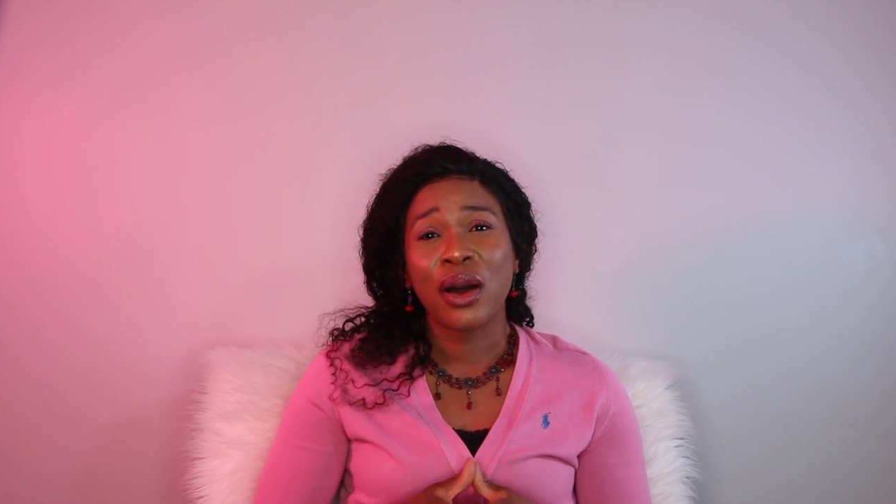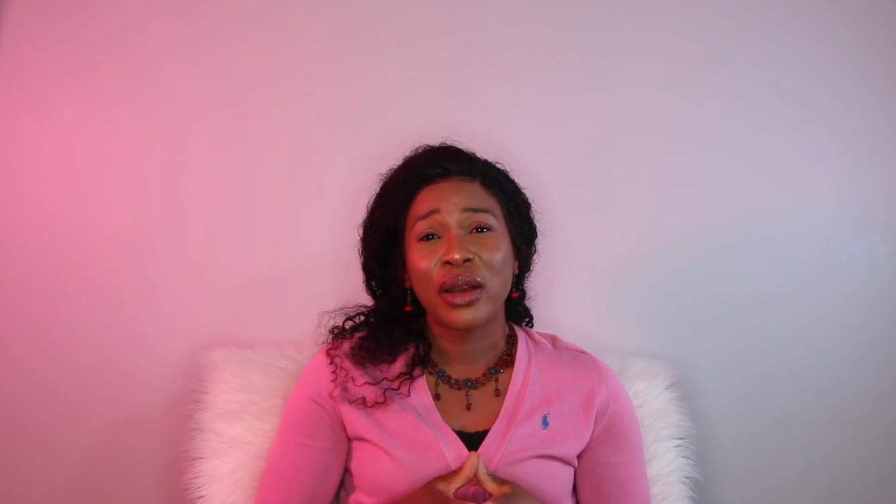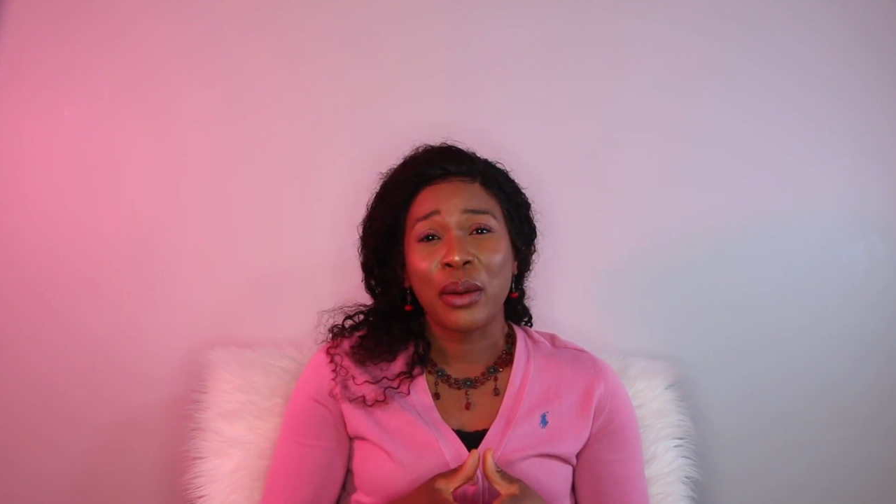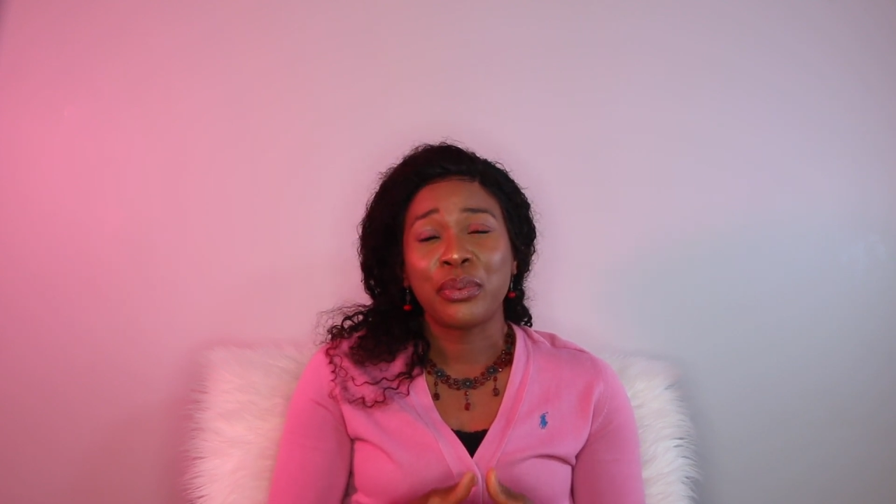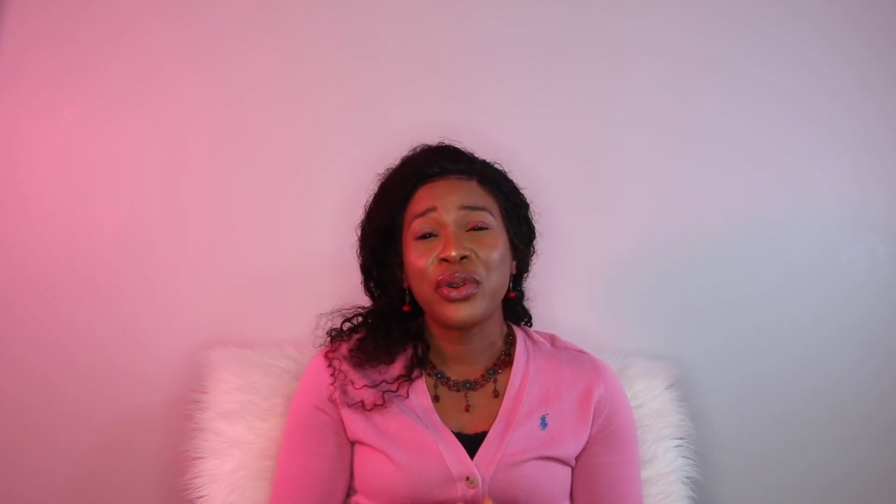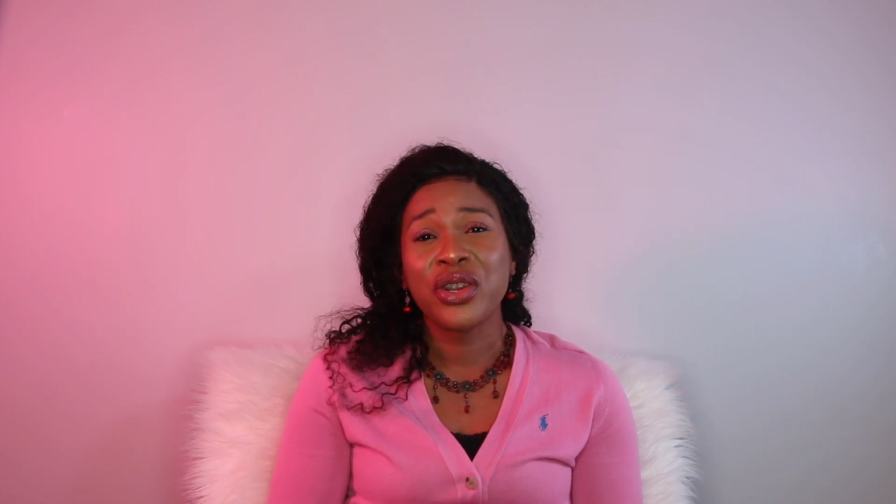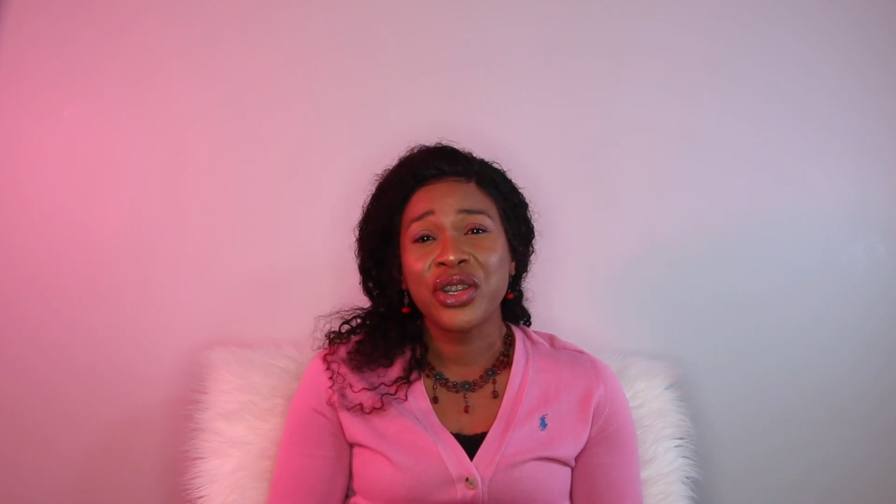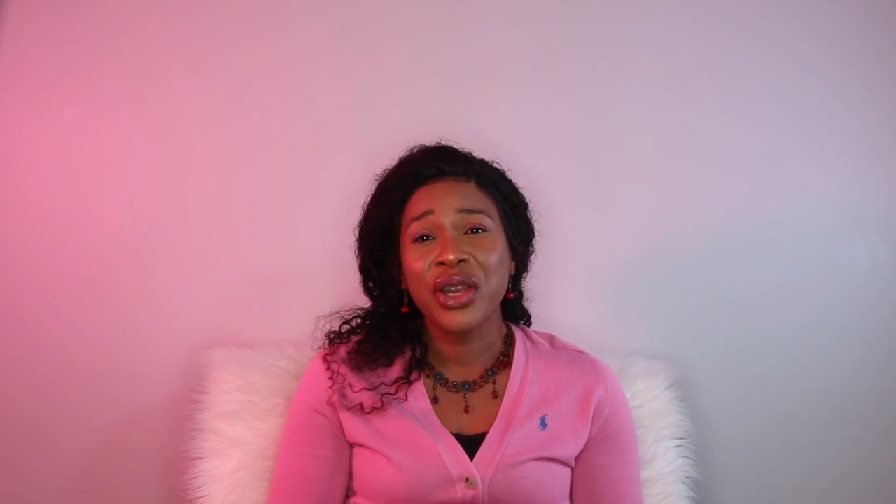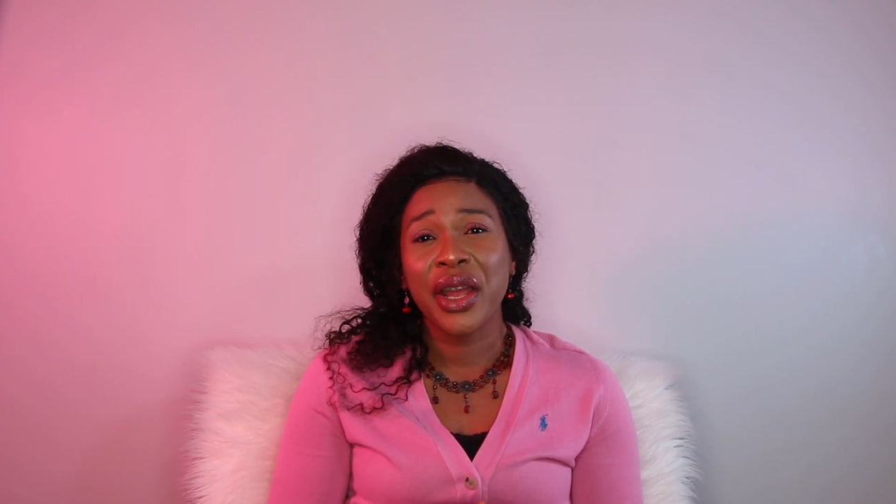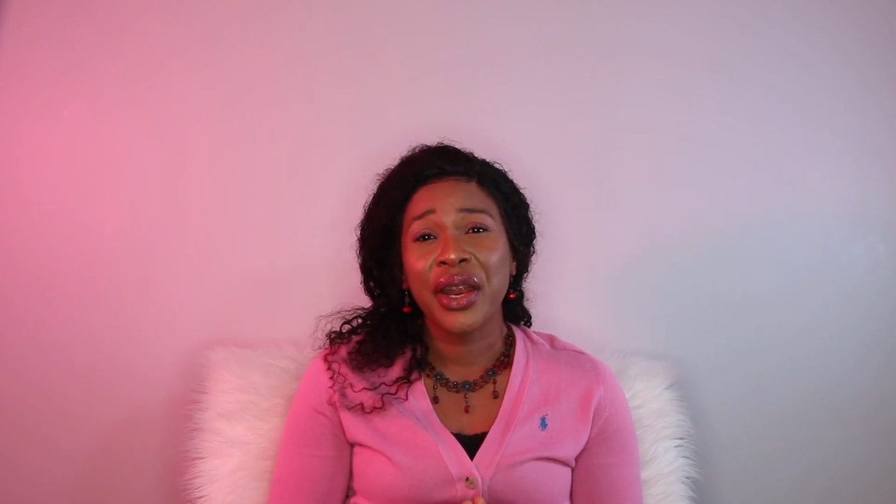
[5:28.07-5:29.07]

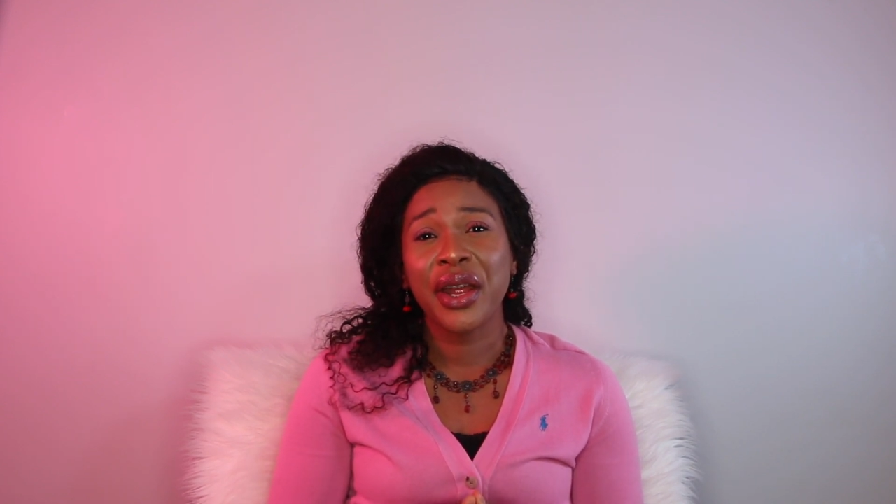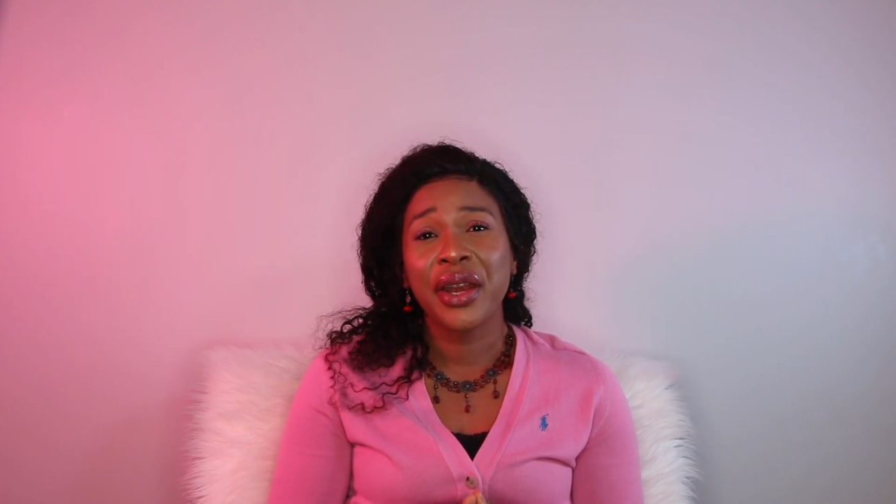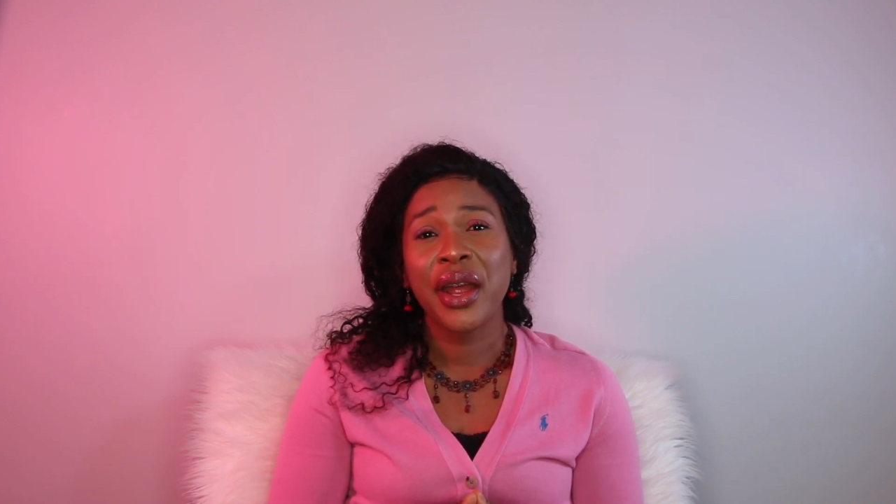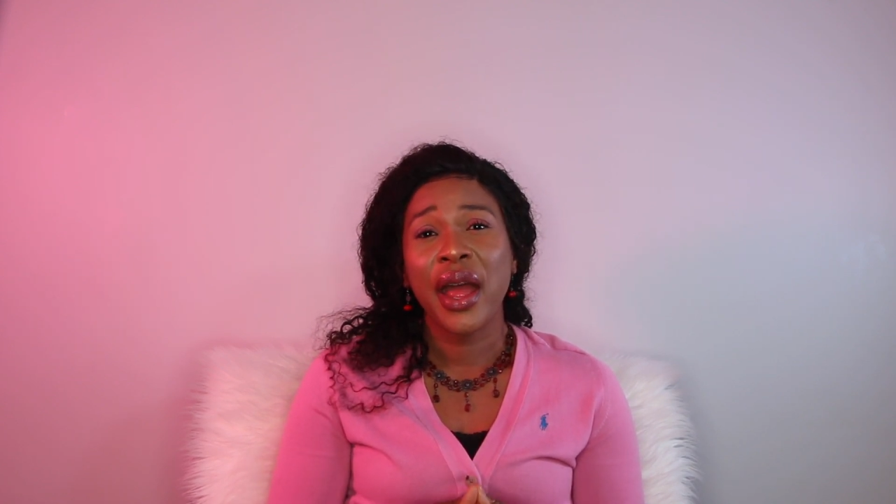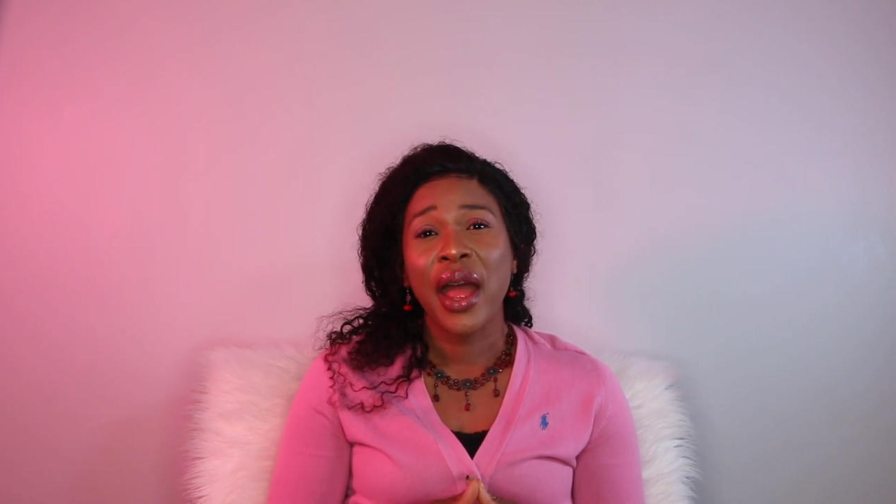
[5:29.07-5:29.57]
unappreciated.